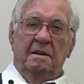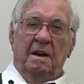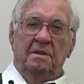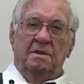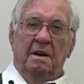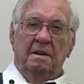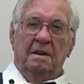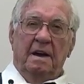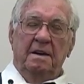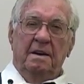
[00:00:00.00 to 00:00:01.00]
it
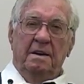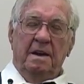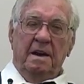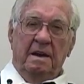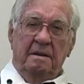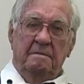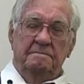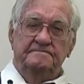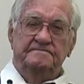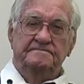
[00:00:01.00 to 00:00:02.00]
got hit again.
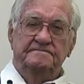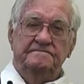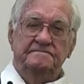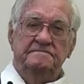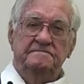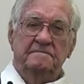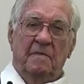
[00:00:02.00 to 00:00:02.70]
Same